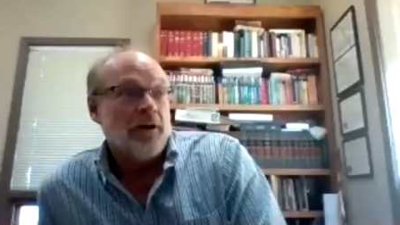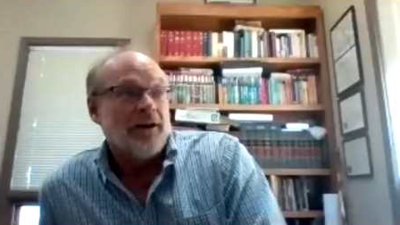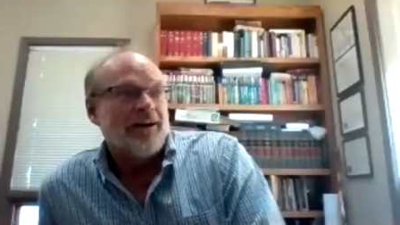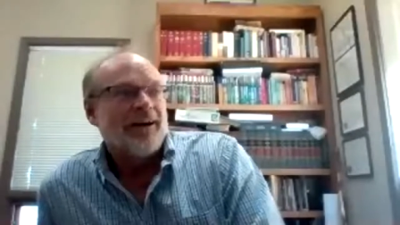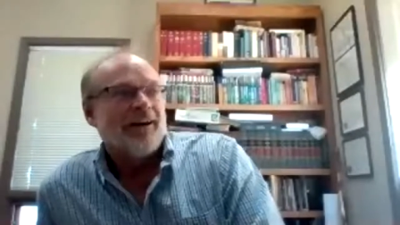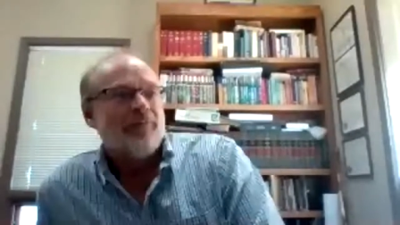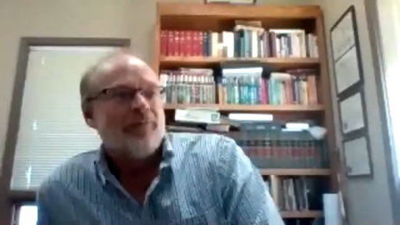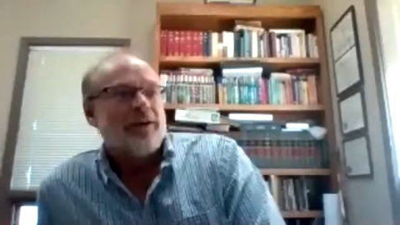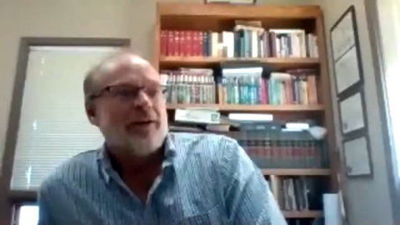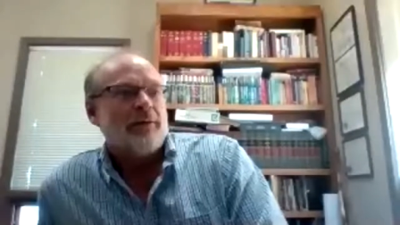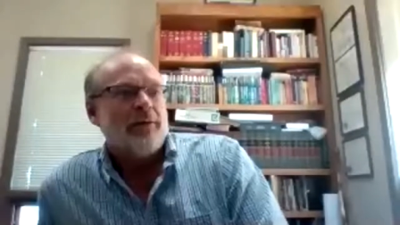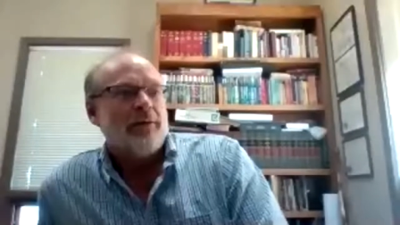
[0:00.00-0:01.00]
One of
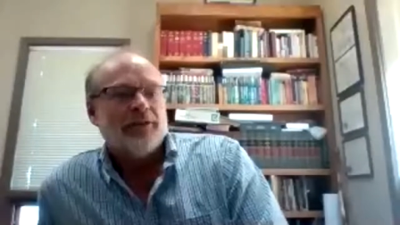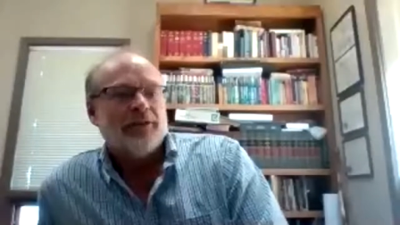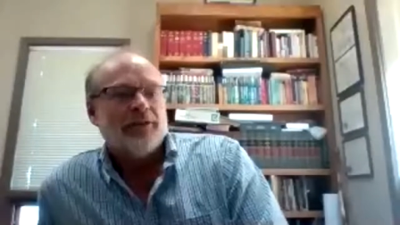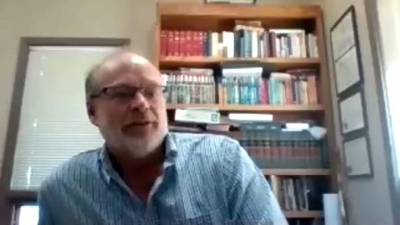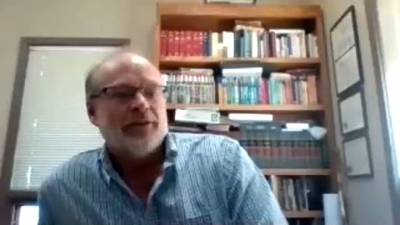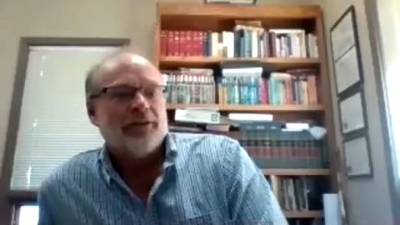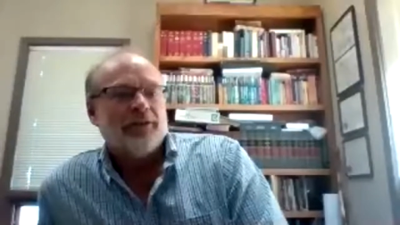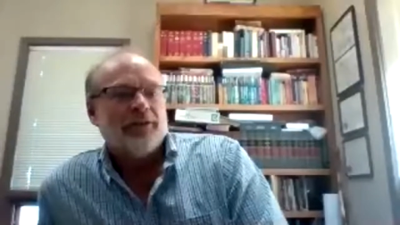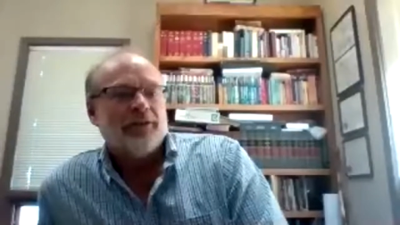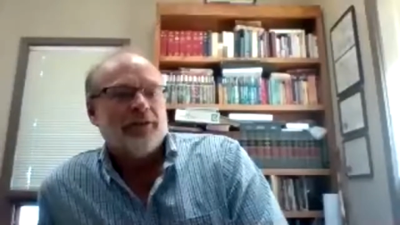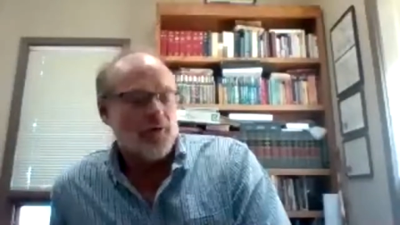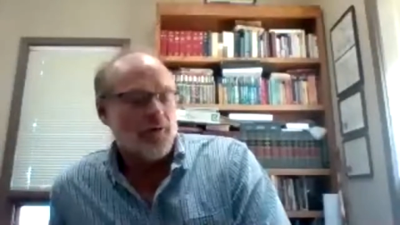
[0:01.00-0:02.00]
our most
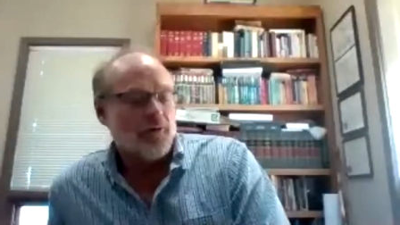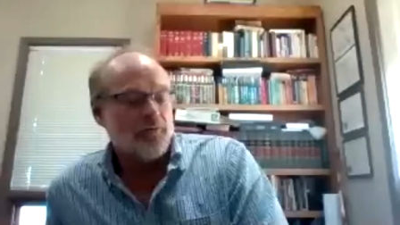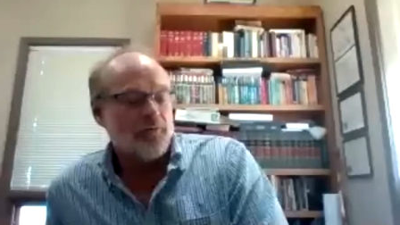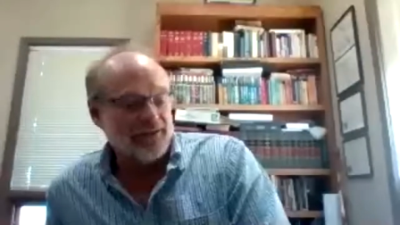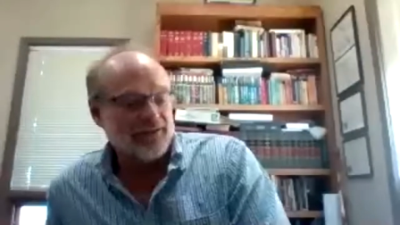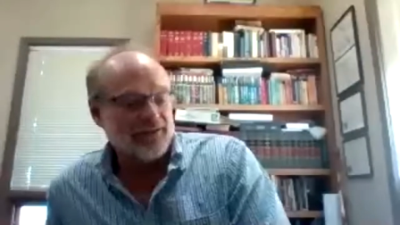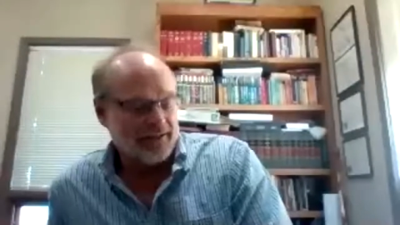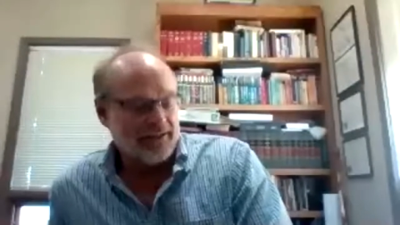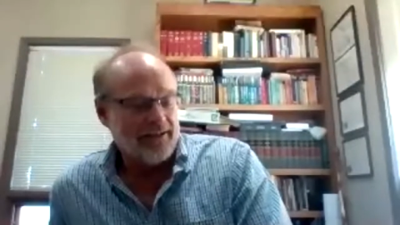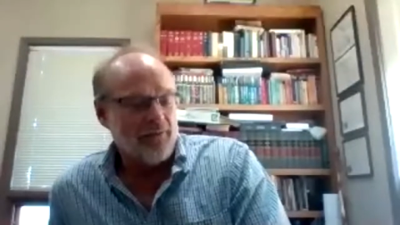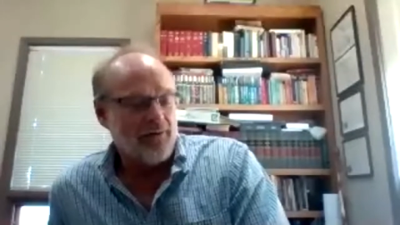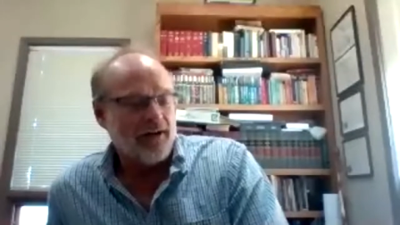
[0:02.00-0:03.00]
successful recently
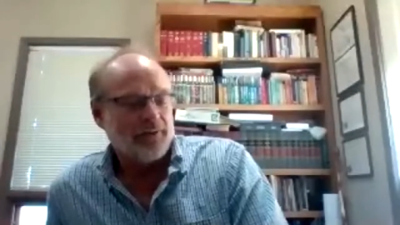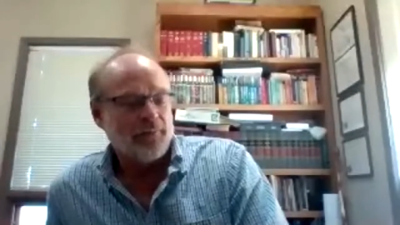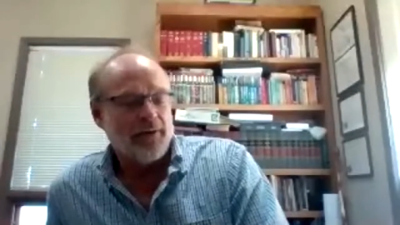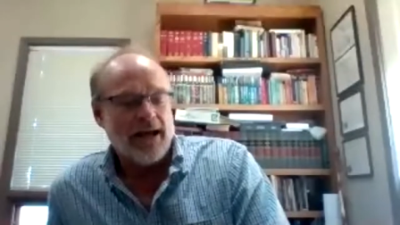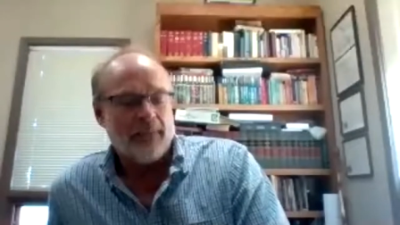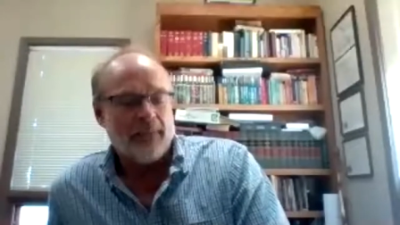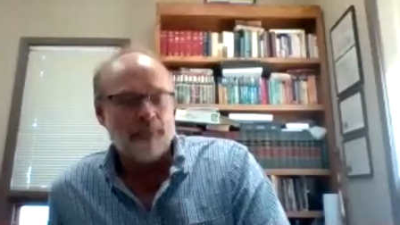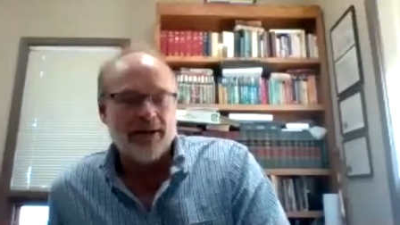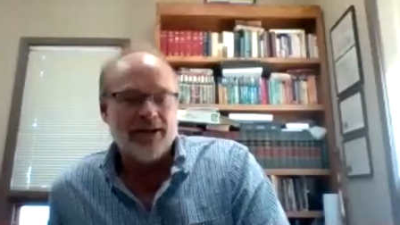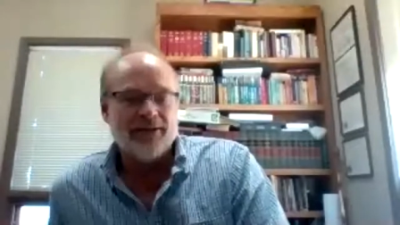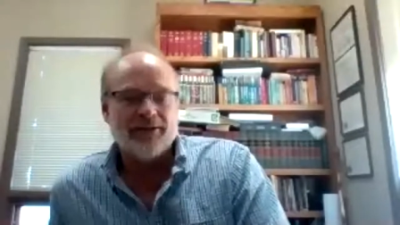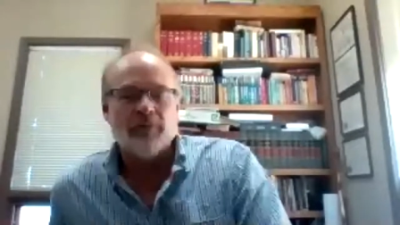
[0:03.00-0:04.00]
was we have
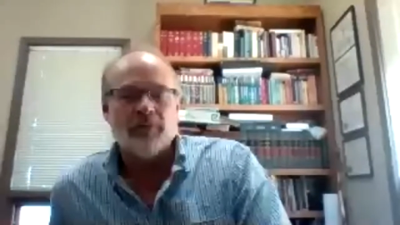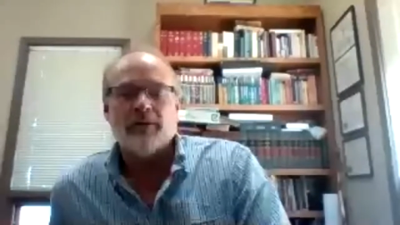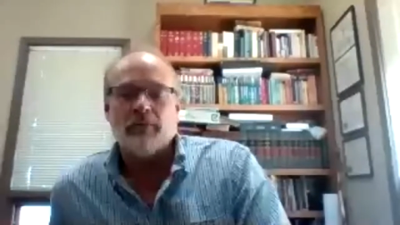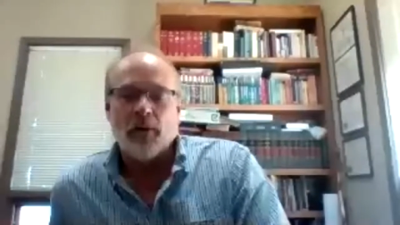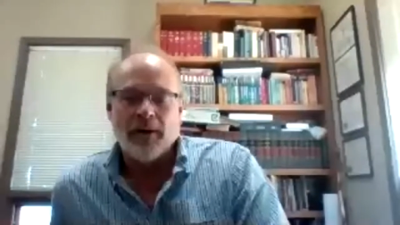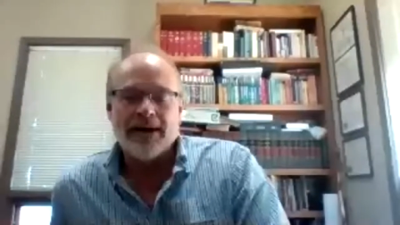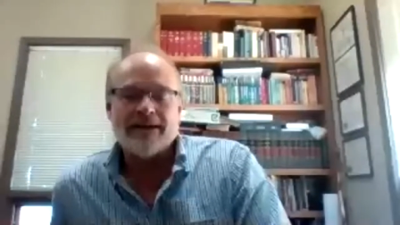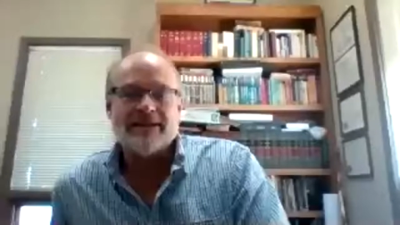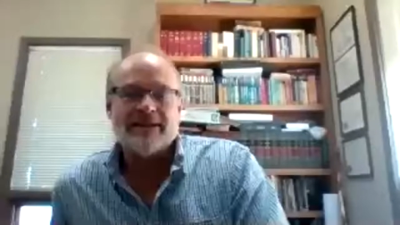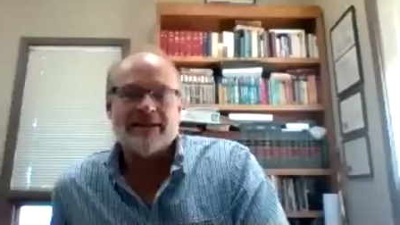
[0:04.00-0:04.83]
pizza with a point,